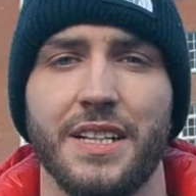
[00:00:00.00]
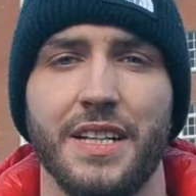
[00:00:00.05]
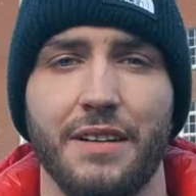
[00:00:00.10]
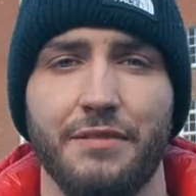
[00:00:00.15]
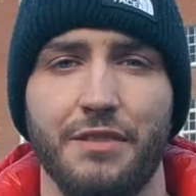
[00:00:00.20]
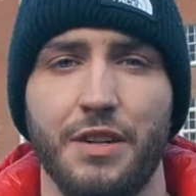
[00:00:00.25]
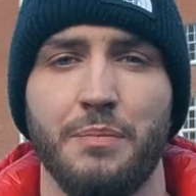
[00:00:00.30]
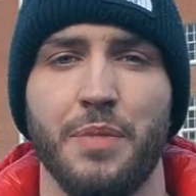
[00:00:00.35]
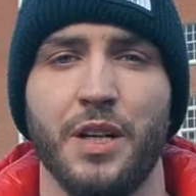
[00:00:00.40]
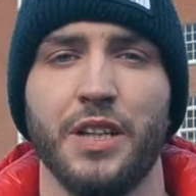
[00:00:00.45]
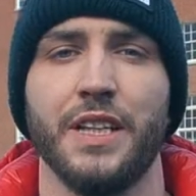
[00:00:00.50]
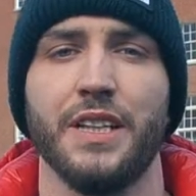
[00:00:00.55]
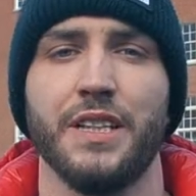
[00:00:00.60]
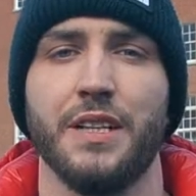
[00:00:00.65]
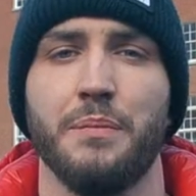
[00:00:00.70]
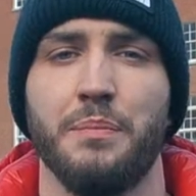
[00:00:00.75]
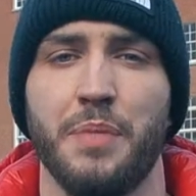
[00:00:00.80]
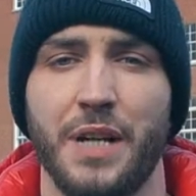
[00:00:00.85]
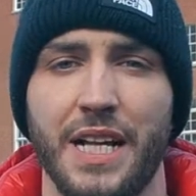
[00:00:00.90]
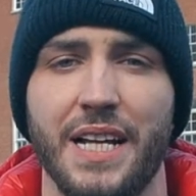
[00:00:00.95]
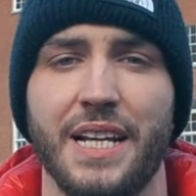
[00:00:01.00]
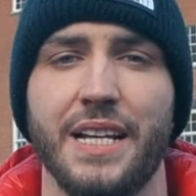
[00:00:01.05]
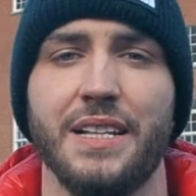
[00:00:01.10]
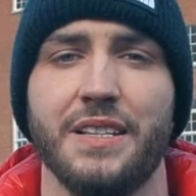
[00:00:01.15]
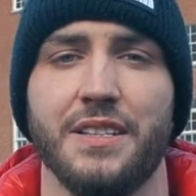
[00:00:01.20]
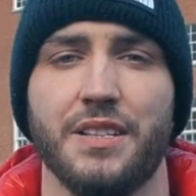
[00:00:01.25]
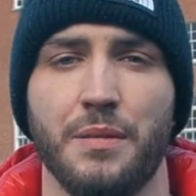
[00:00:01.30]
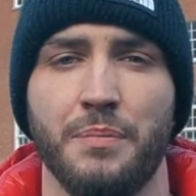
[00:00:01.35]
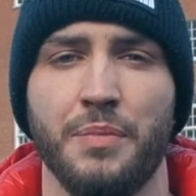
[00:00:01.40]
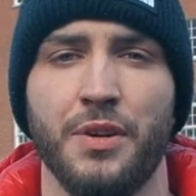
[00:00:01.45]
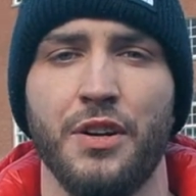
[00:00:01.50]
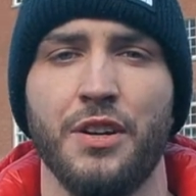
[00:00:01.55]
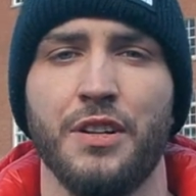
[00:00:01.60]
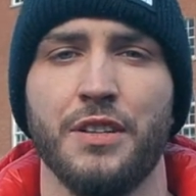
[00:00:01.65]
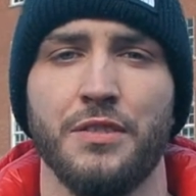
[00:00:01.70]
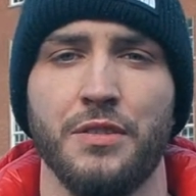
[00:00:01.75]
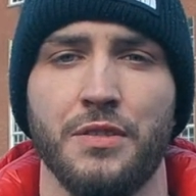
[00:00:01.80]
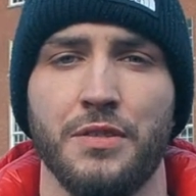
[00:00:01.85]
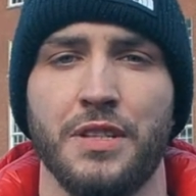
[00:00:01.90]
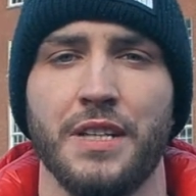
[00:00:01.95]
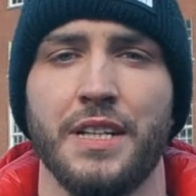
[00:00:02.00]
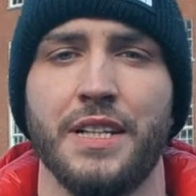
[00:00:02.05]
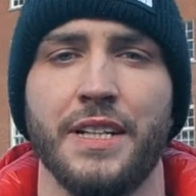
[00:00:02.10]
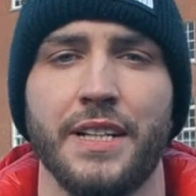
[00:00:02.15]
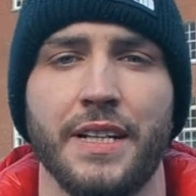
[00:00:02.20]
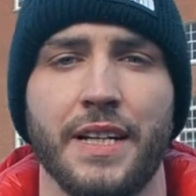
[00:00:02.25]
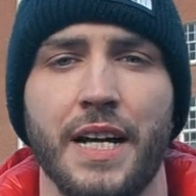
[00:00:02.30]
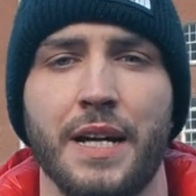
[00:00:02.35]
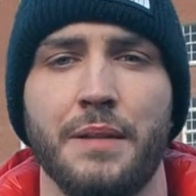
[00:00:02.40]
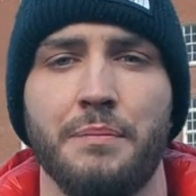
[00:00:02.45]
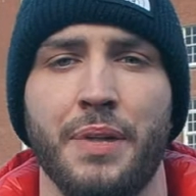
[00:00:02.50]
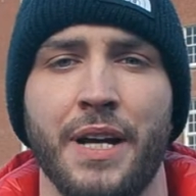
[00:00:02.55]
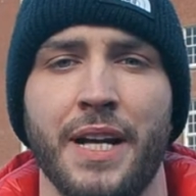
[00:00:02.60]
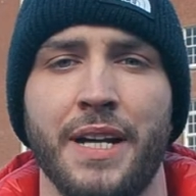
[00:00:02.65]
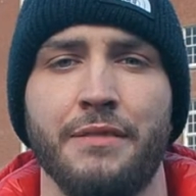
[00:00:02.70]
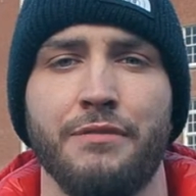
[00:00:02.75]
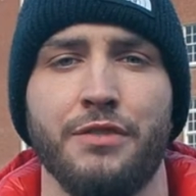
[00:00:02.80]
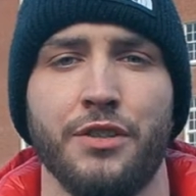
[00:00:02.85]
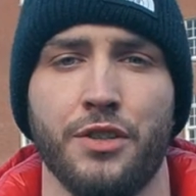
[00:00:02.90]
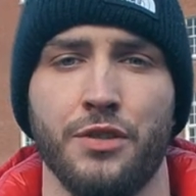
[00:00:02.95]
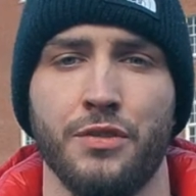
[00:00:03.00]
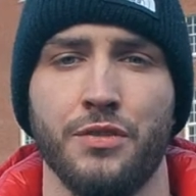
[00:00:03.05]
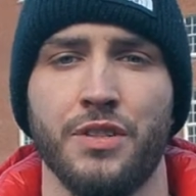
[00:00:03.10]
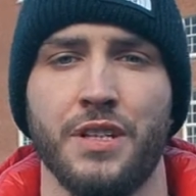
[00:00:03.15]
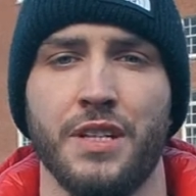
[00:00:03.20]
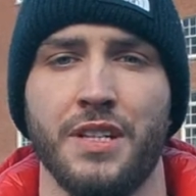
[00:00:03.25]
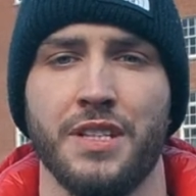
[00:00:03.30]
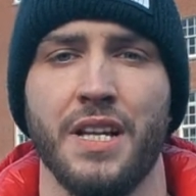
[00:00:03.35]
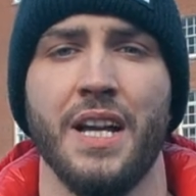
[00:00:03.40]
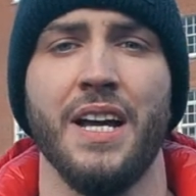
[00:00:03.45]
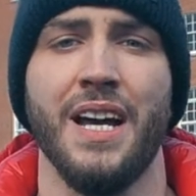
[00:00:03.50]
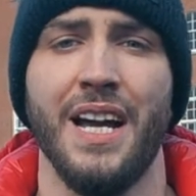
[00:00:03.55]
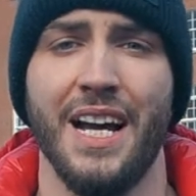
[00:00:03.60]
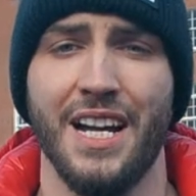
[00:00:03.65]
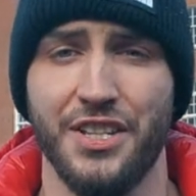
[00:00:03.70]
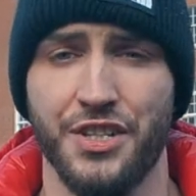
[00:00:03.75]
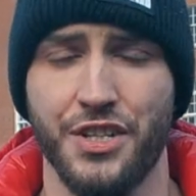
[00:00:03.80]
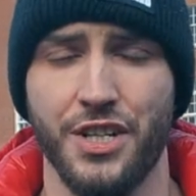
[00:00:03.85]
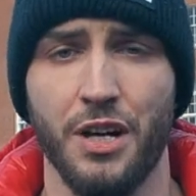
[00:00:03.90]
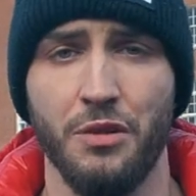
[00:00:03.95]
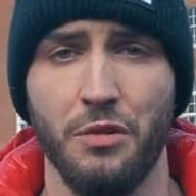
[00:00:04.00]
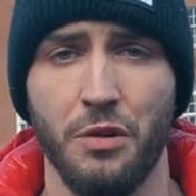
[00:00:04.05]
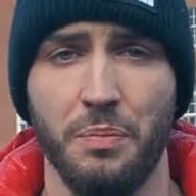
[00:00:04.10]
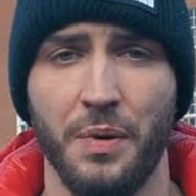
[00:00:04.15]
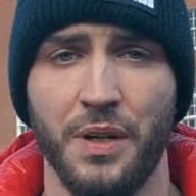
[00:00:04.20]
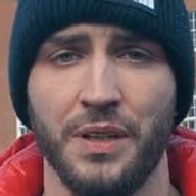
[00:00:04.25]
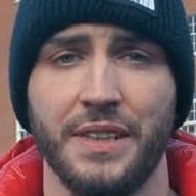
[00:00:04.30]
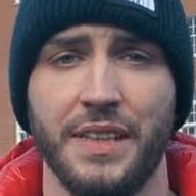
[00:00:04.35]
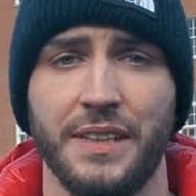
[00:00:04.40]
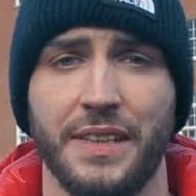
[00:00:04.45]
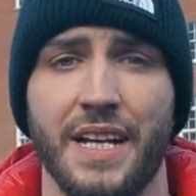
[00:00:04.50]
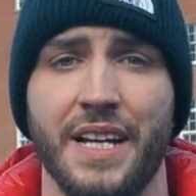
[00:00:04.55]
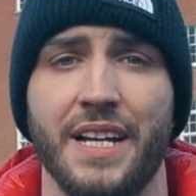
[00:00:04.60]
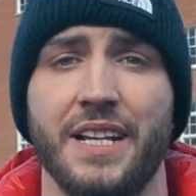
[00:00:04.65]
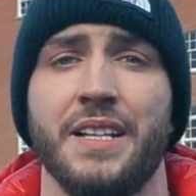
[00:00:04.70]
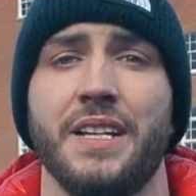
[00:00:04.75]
everybody to please support us in our campaign for justice and show up on the day.